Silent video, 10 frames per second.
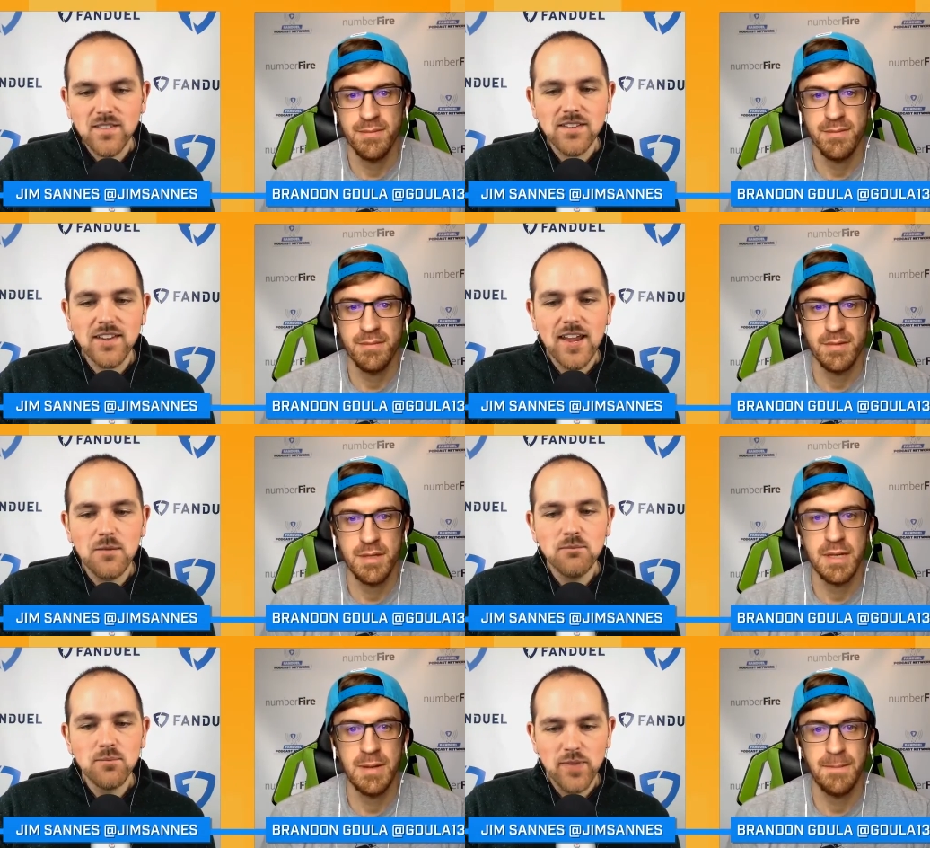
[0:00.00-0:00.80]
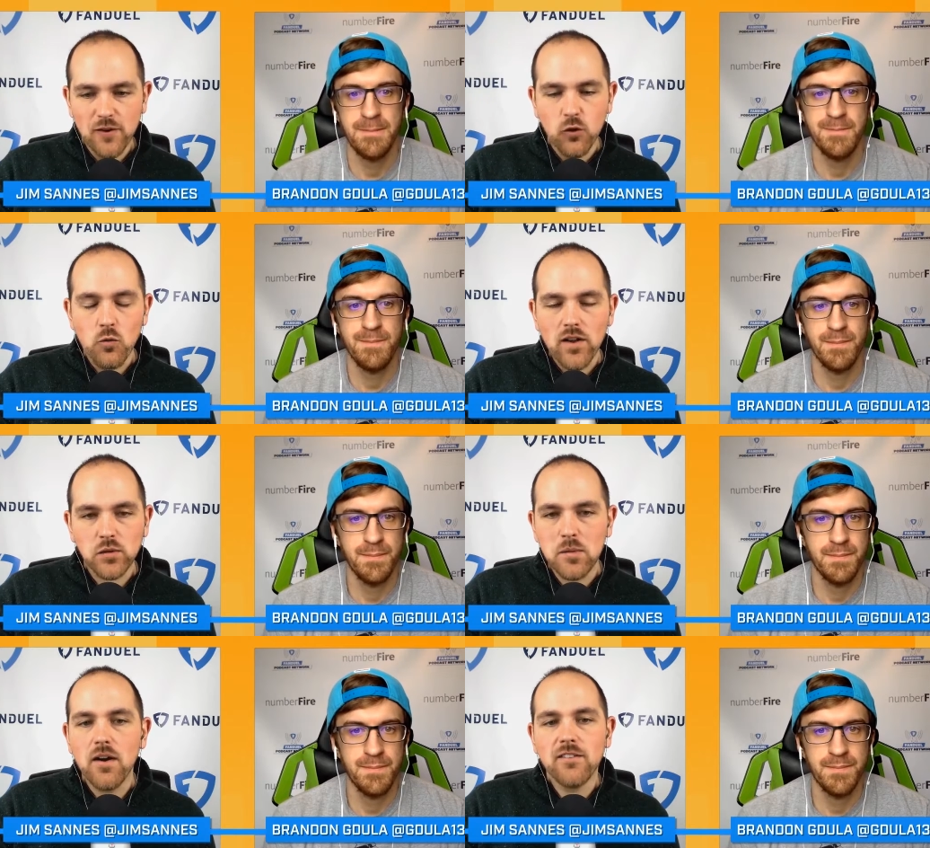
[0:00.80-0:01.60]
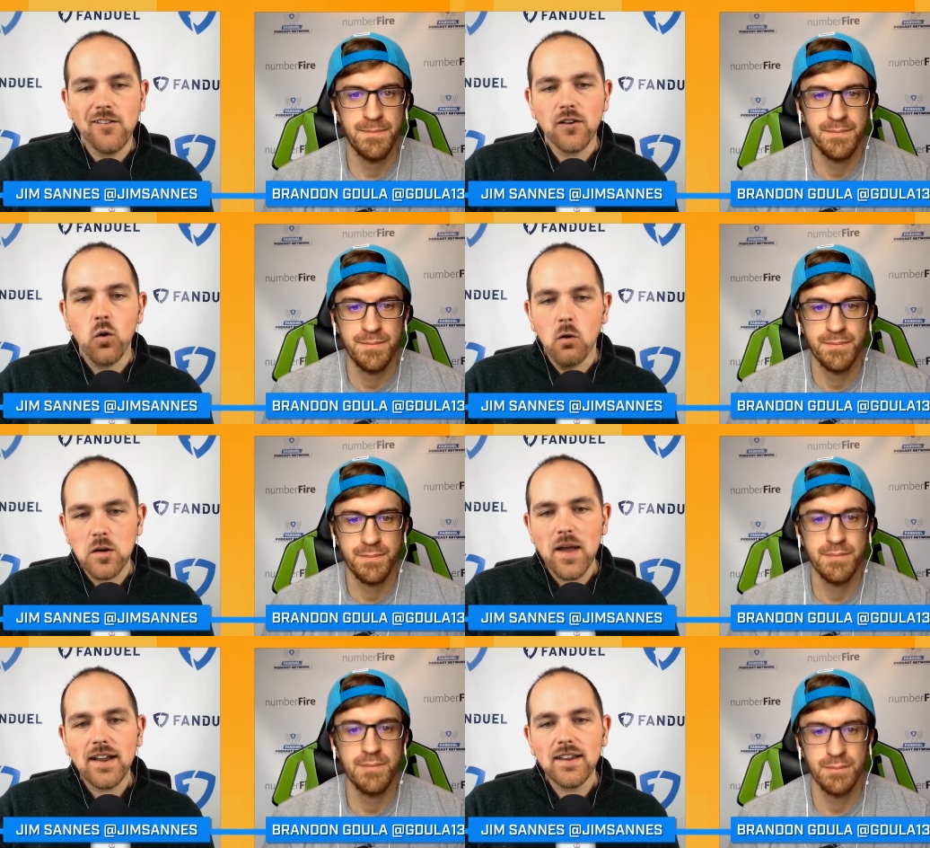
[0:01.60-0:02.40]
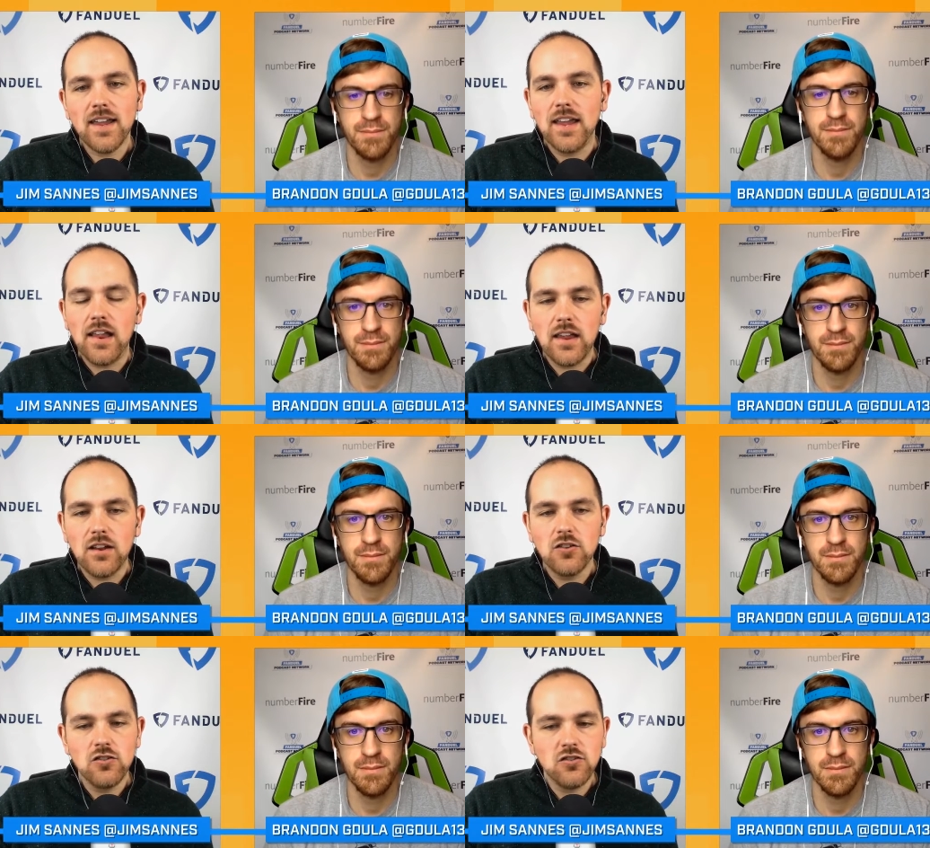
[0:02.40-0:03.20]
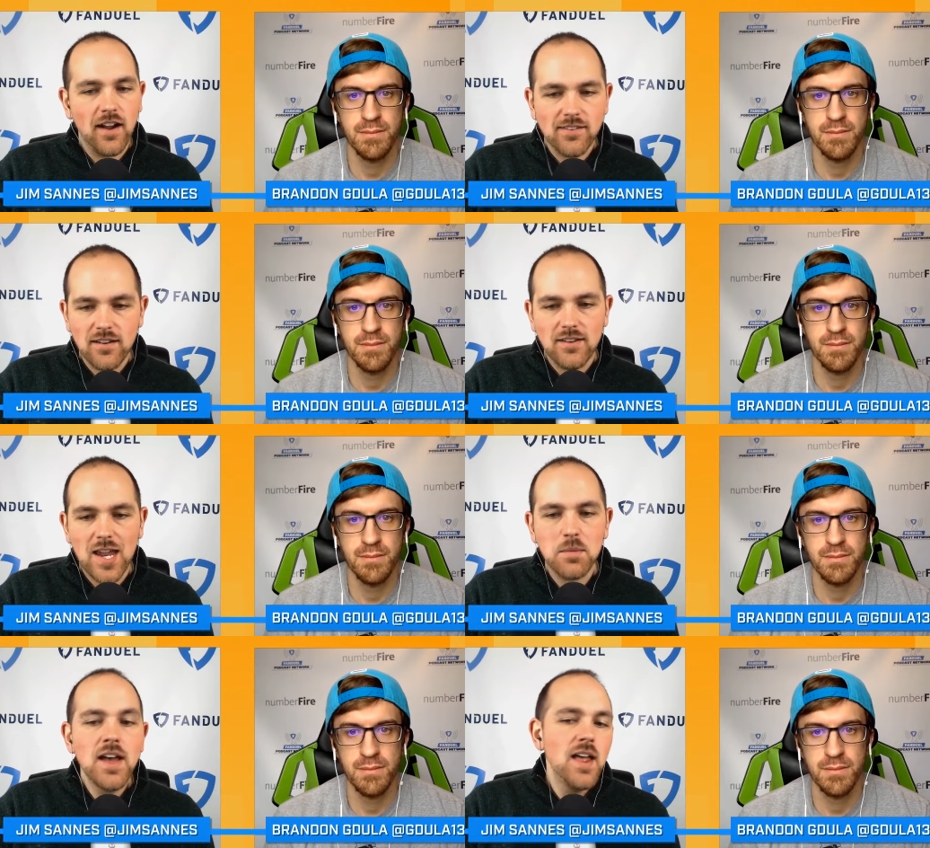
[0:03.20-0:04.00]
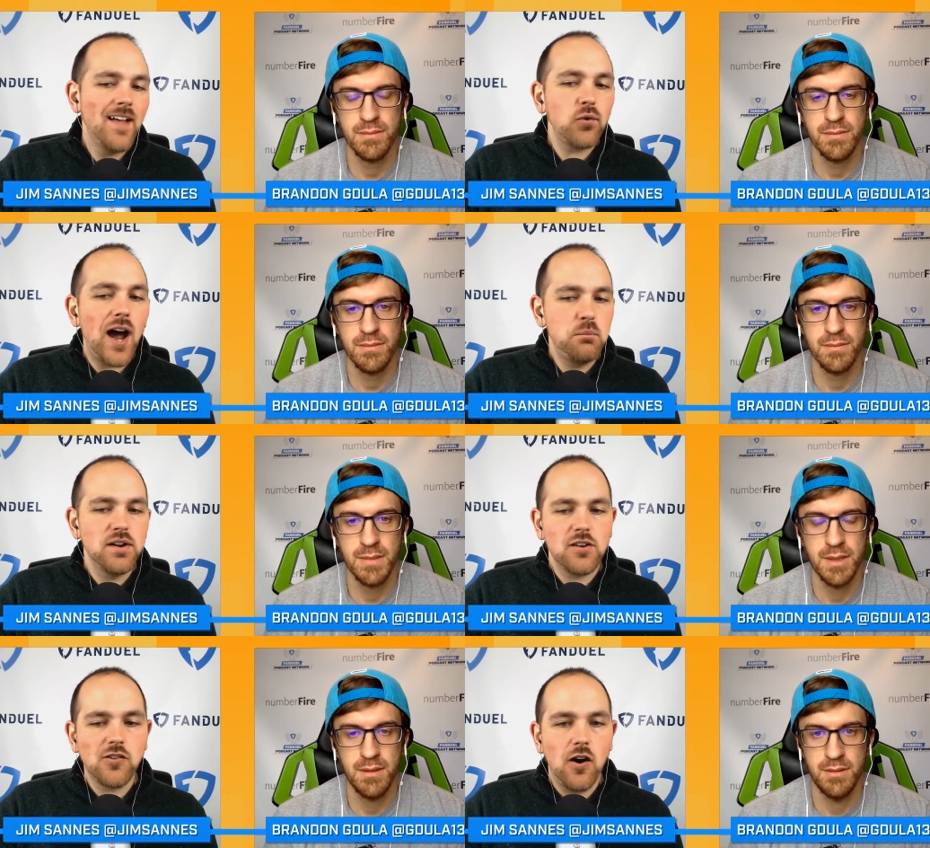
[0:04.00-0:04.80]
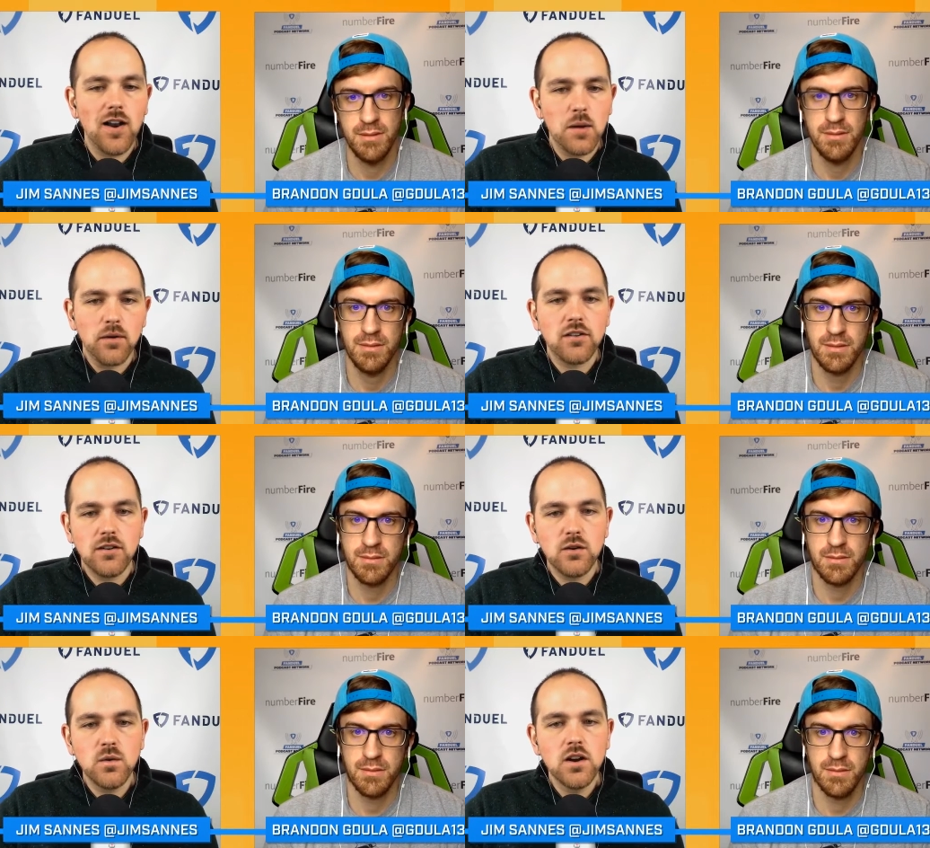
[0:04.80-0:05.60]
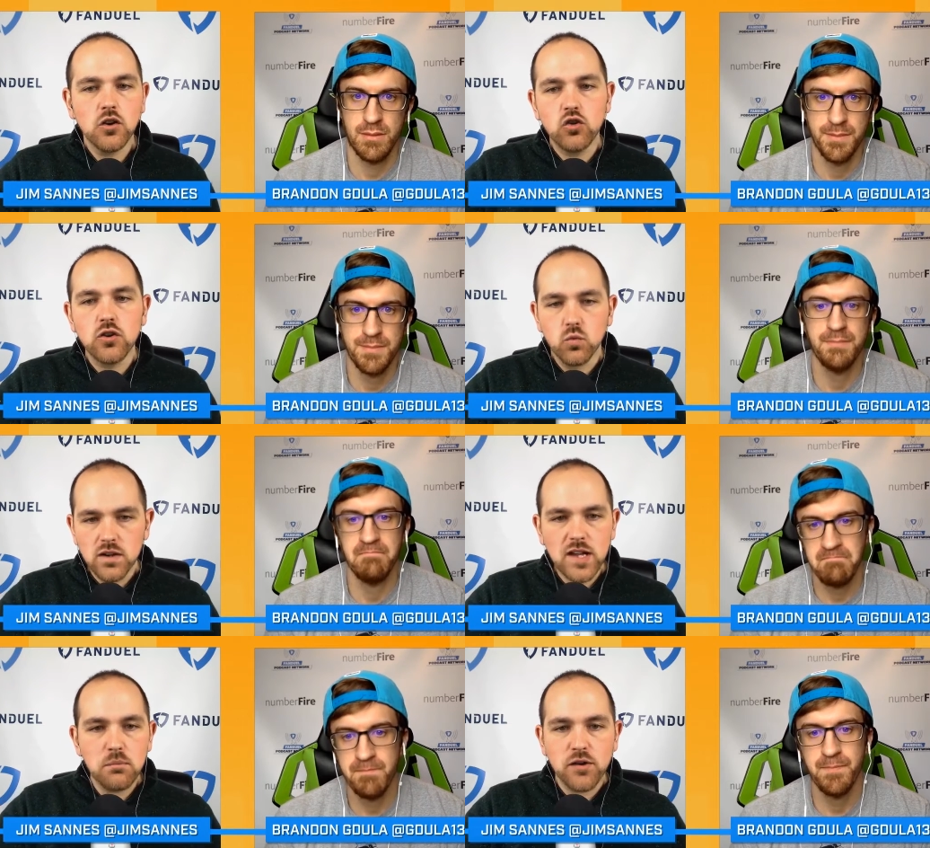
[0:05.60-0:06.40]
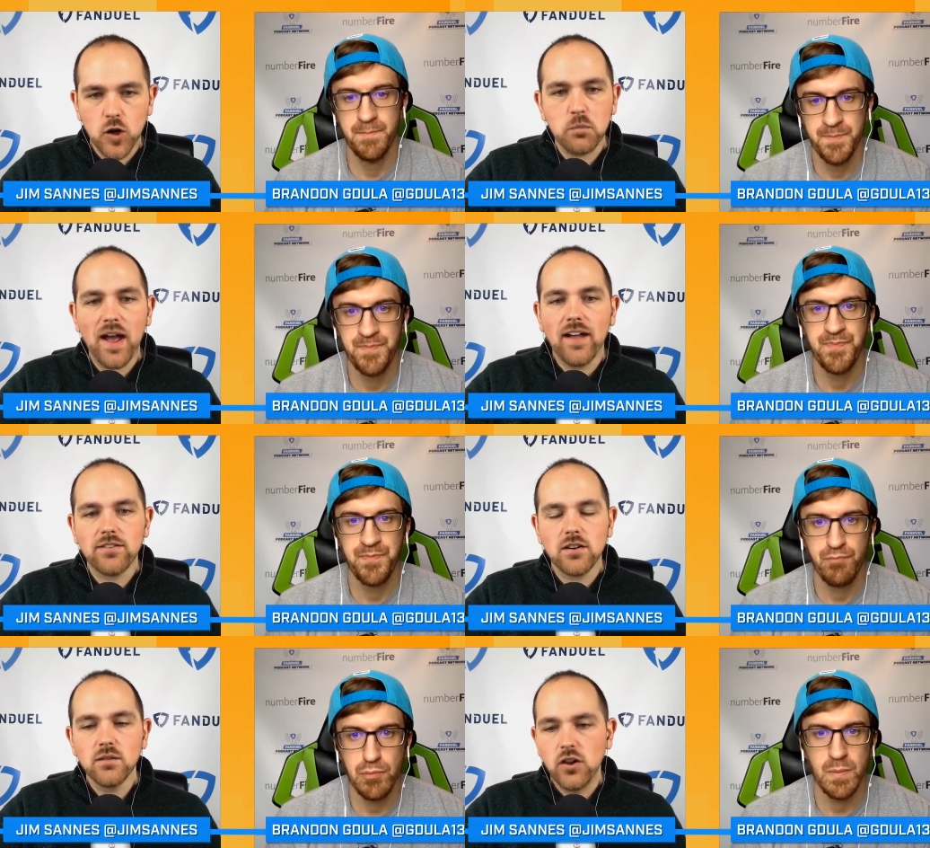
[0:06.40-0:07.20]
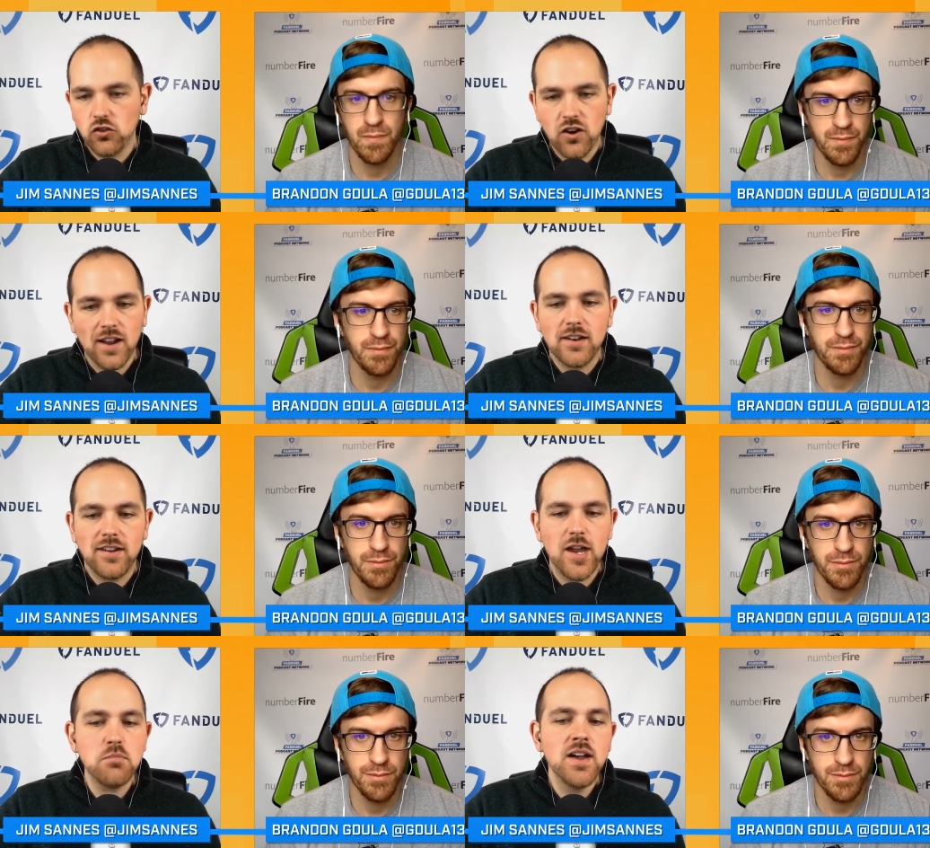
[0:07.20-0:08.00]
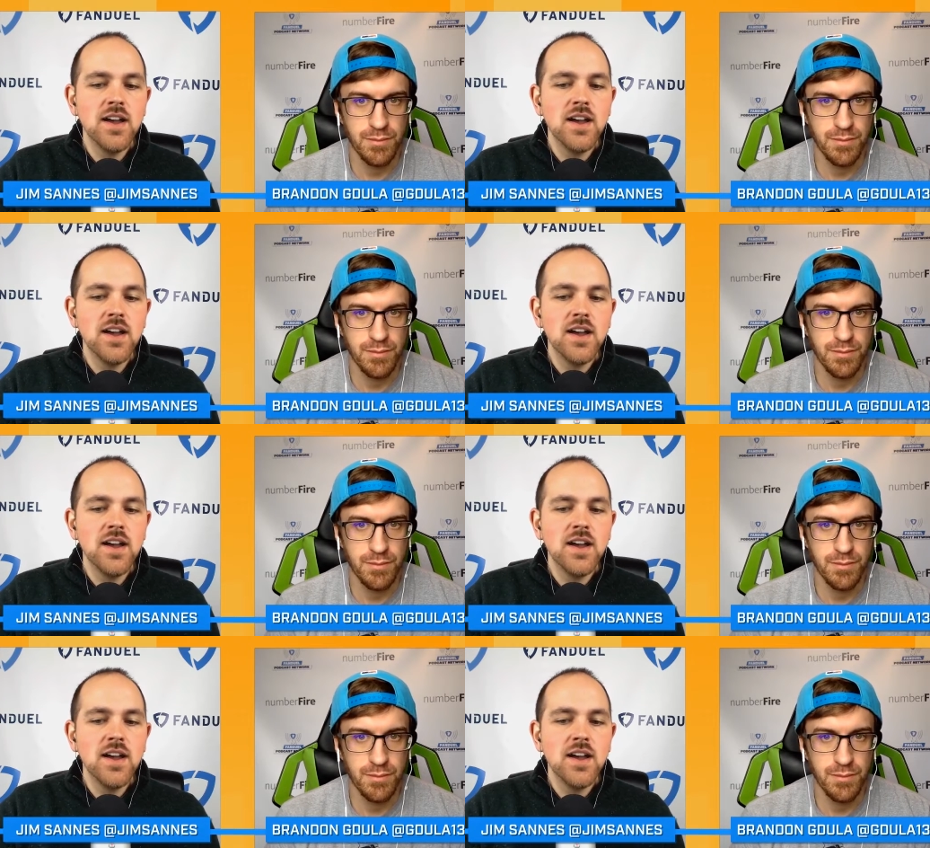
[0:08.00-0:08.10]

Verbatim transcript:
Speaker 1: in this game. Therefore, Russ will be my favorite quarterback. He chucks it deep. That's why I'd put Deshaun number 2. Good, really pure passer. He'll chuck it deep.